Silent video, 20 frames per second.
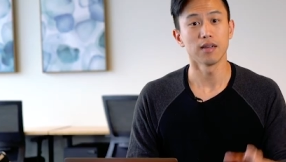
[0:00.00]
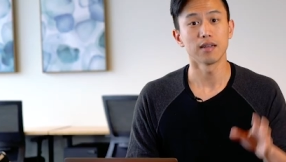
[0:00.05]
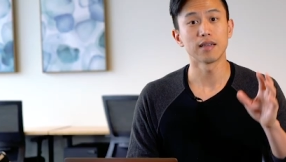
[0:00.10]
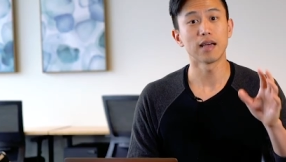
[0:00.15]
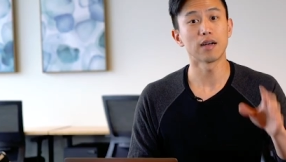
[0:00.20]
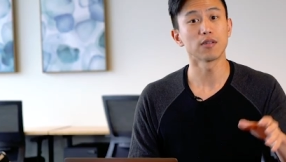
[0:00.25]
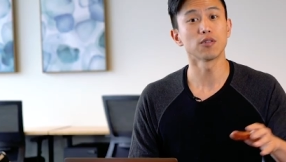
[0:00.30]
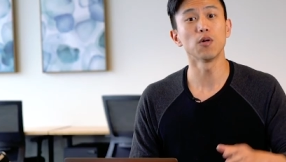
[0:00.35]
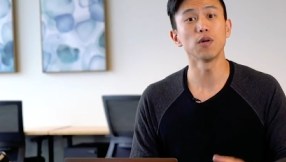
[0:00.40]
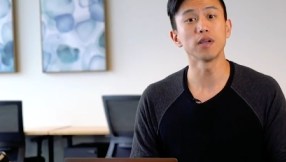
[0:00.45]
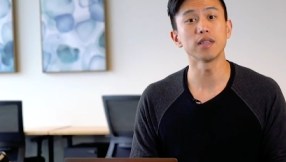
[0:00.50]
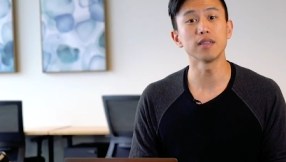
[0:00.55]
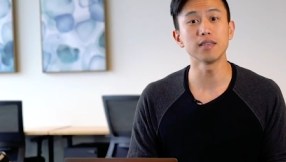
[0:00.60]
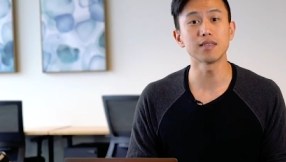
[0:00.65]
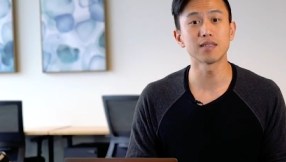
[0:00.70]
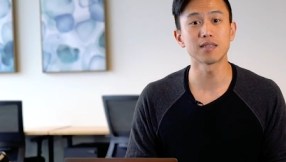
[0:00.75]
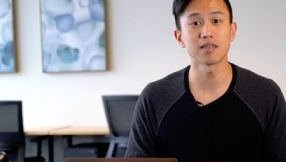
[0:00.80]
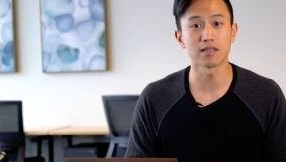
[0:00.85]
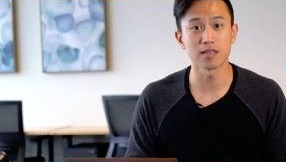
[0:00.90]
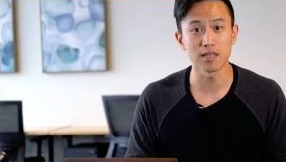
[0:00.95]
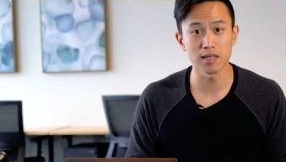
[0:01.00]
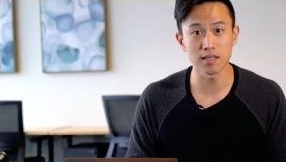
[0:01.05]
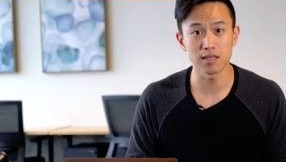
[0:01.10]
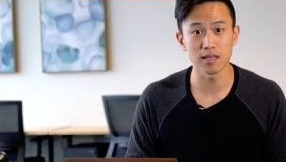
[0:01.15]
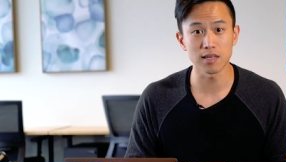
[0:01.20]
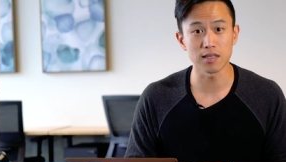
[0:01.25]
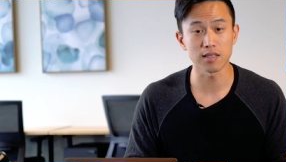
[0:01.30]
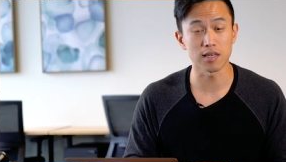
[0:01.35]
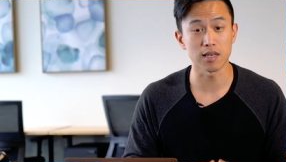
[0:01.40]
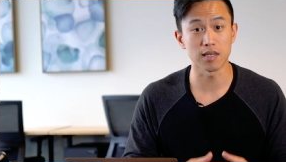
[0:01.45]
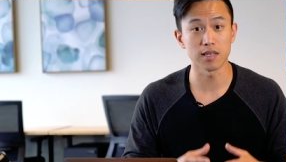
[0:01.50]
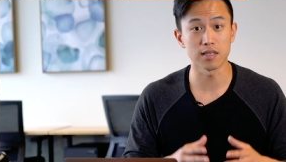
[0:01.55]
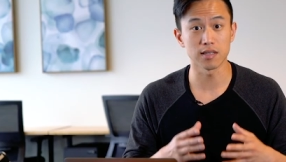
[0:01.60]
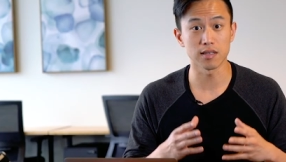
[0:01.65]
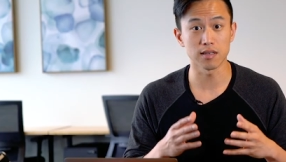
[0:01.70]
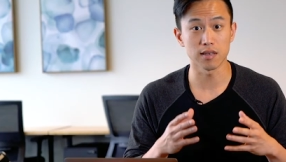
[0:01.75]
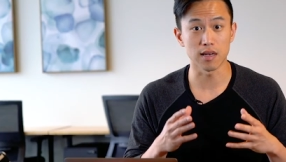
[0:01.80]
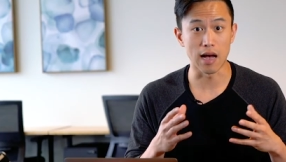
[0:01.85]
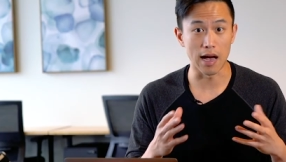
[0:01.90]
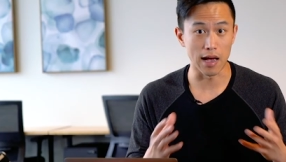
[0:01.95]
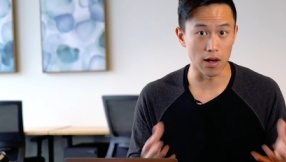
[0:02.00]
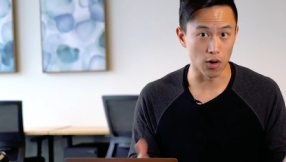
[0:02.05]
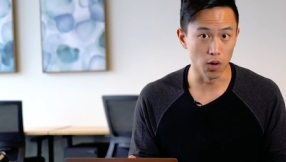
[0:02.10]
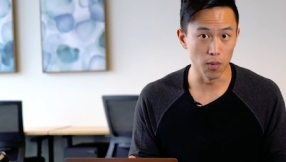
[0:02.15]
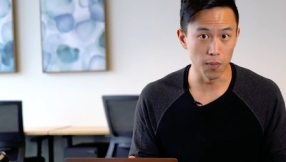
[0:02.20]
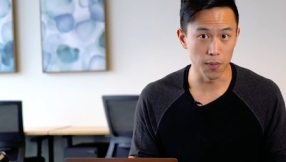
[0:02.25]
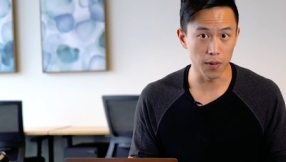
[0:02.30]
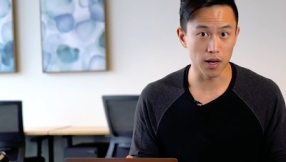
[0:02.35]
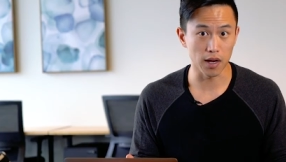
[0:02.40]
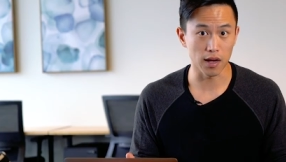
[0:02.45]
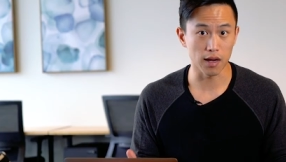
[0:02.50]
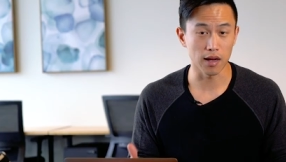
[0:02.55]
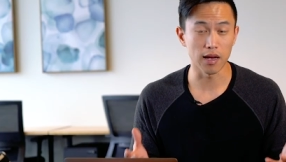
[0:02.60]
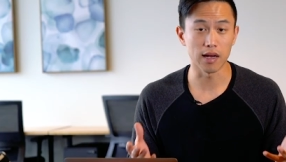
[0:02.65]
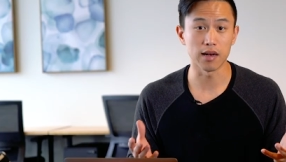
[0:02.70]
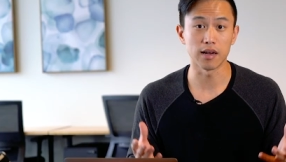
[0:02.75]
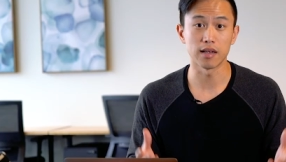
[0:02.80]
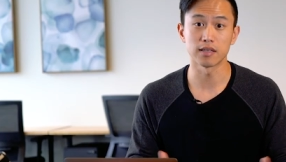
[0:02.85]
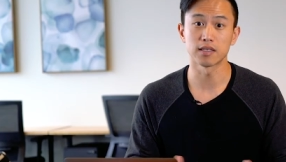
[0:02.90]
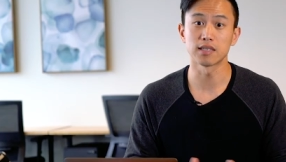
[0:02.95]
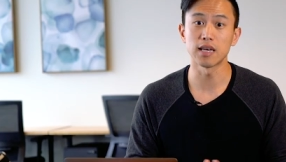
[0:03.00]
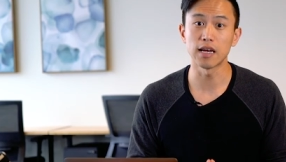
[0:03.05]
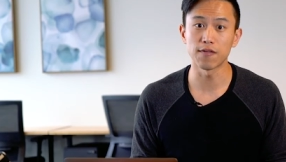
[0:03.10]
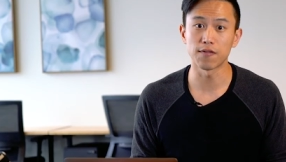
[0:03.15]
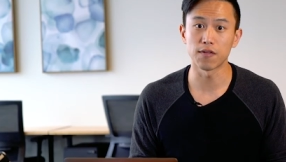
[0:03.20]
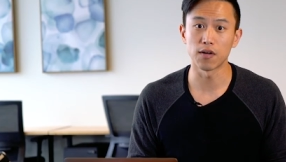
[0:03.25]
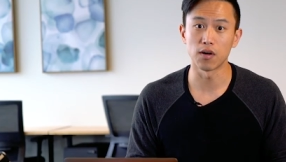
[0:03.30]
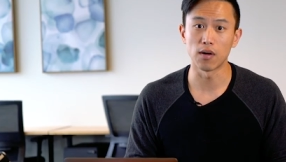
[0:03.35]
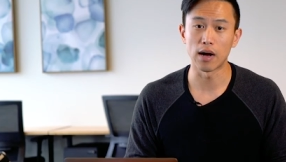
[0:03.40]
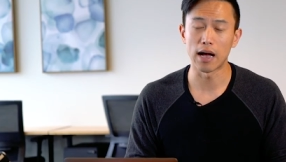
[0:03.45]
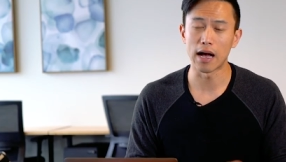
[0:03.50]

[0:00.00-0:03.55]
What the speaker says: Now, knowing these statistics is eye-opening and insightful.